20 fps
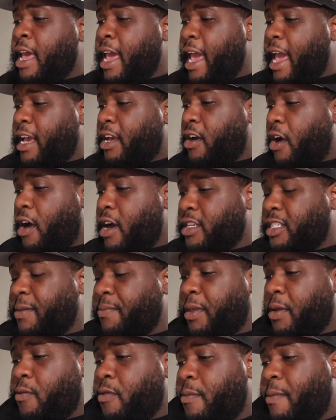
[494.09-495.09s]
it caused
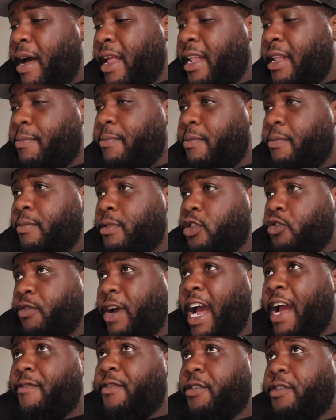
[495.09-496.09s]
something where my
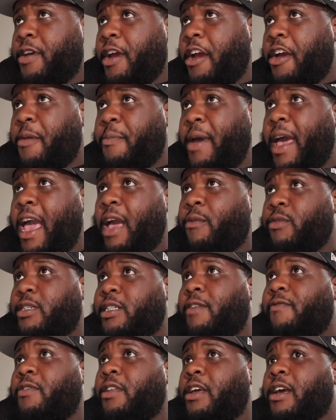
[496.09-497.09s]
driver airbag was
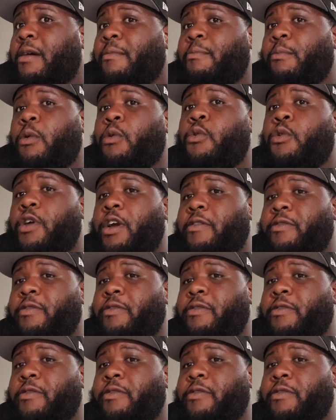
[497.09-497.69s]
lifting up more.